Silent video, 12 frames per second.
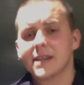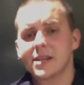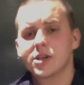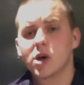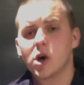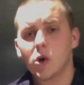
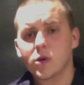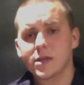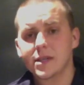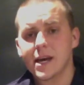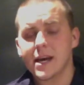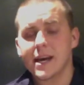to
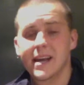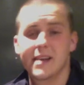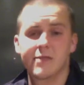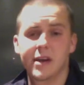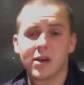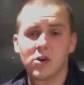host an
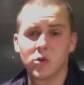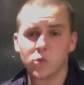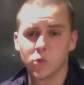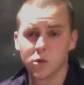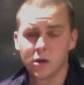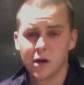event called
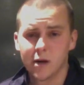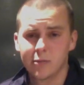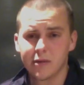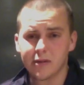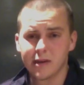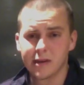World
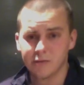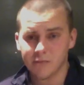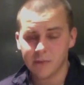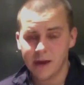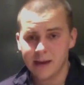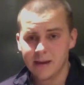Cup League of
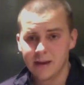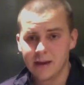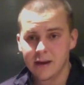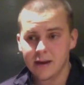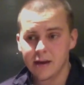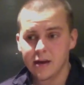Men.
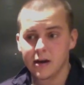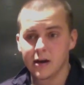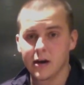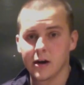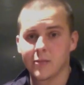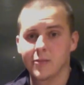
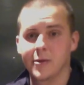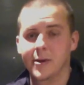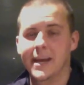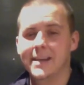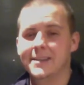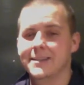
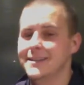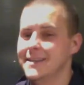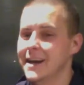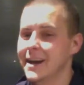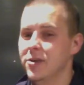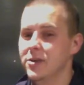That is
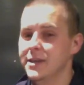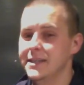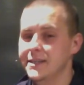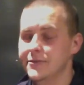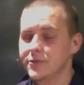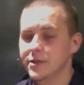entirely
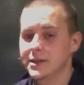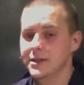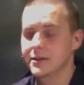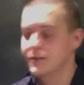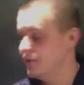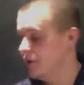
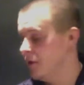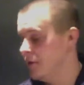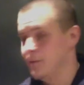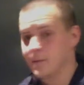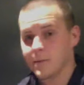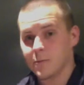different
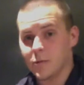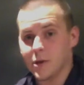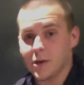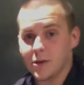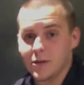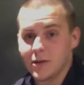from
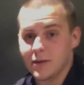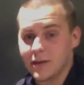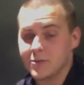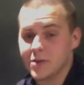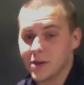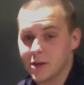what the
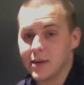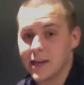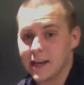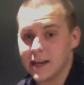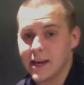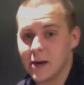teams are going to be
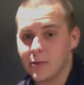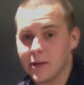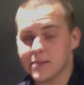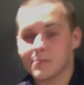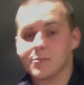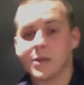getting now,
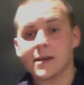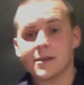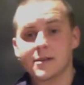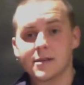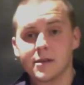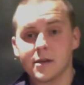because in
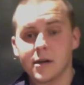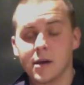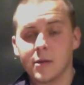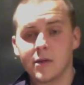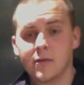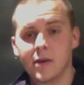Ben's
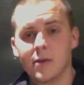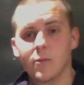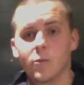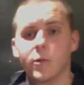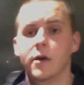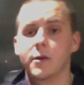
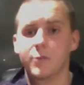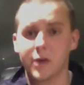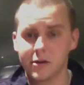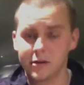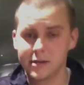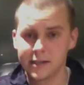event we already
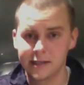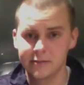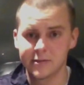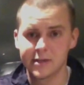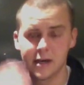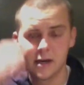picked our
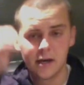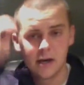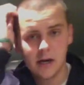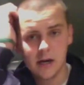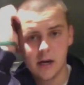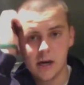teams.
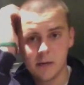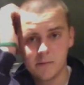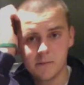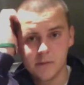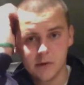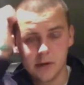
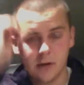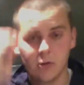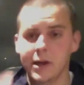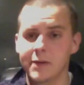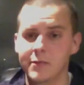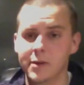So I know
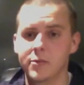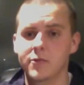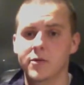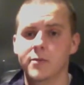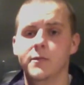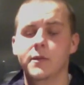a lot of people
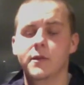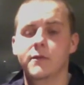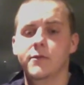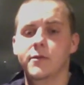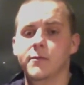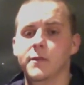from
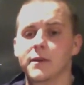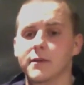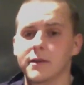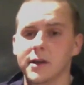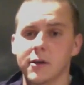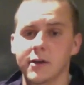
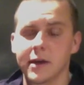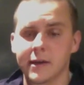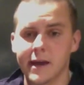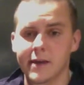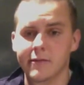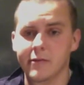this league are
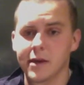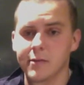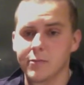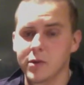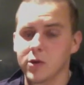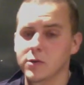in that
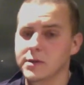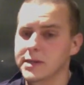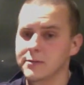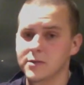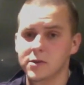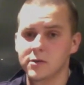event, but those
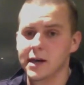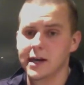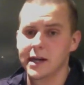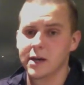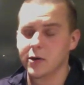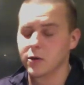teams do
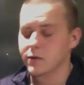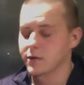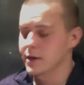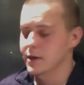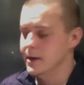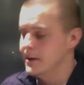not carry
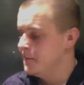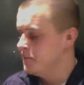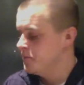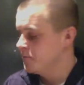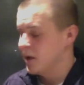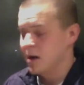over
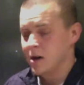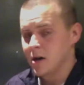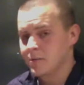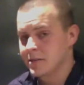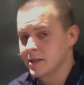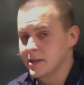
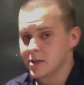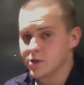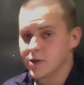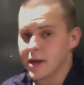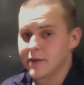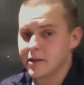to this
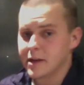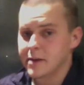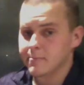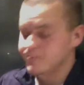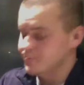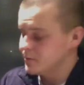draft day
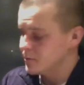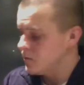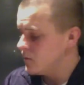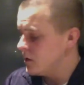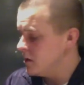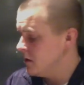
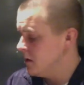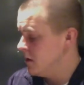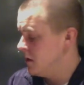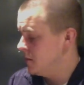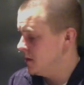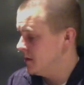
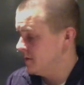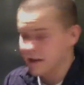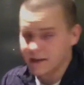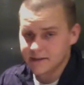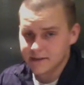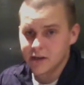
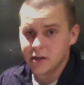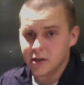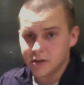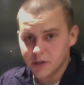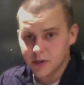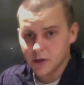event.
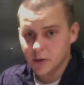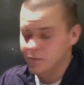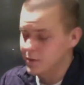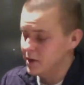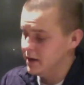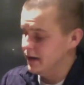So
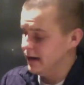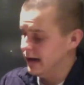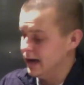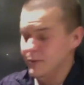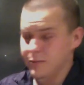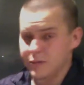
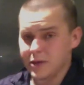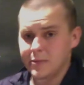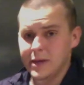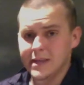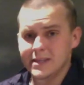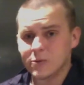pretty
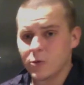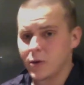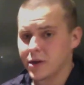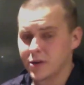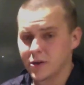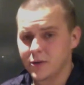basic. What we're
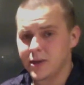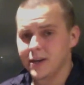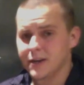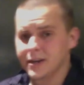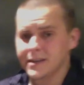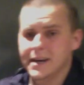going to do
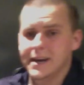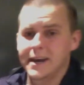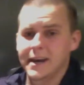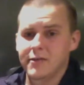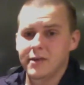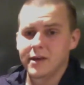here is I
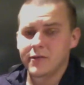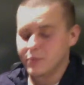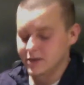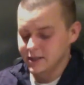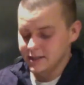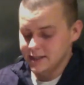have
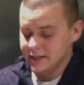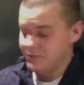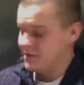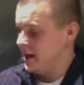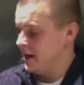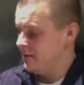everybody's team
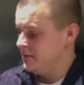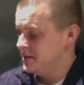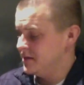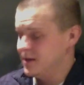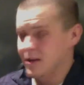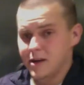
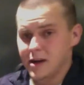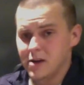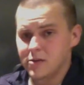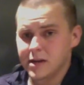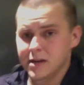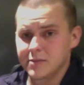names cut
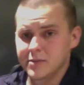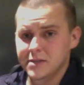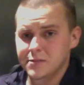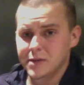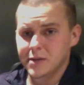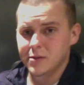out on a piece
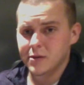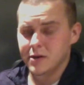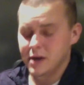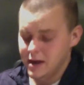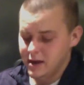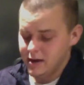of
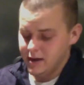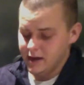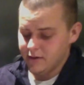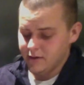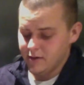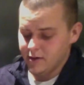paper. I
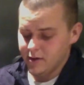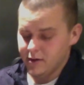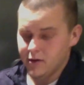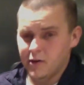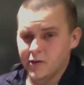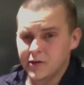have
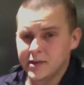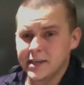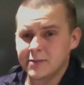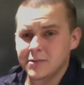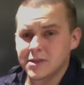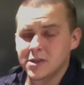all of
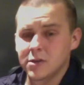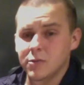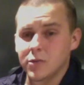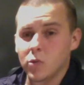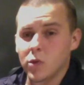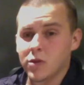teams
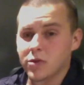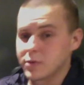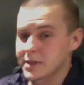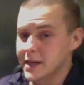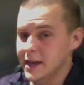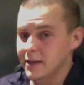number 1
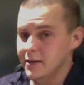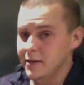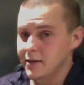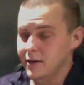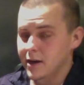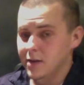through 10
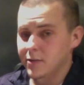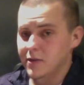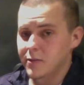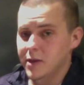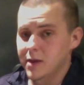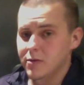on a
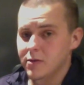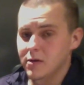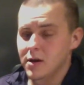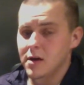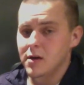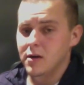piece of
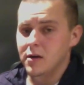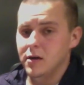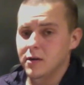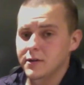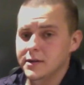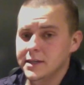paper,
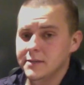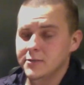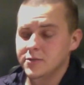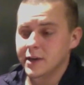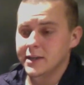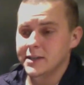all the
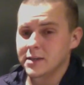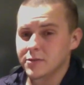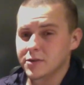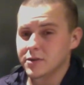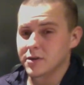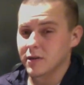teams ranked
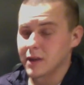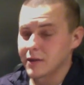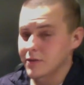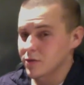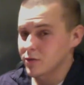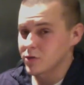number
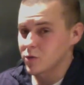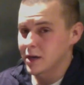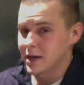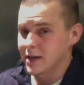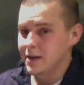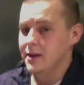11 through
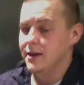20,